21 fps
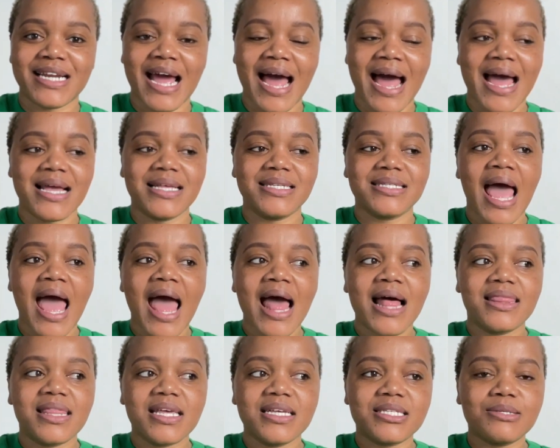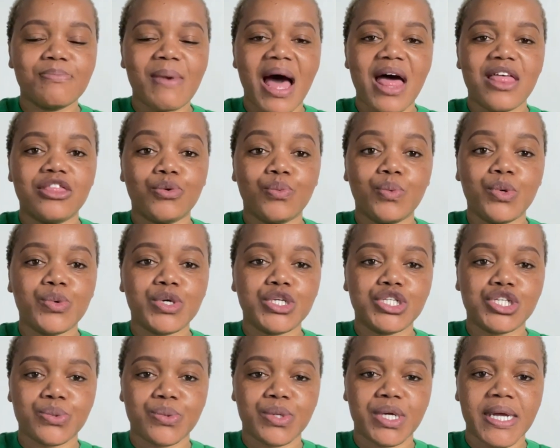guys. This month we were
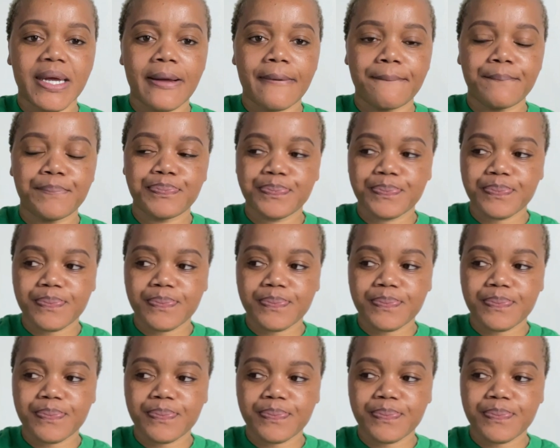doing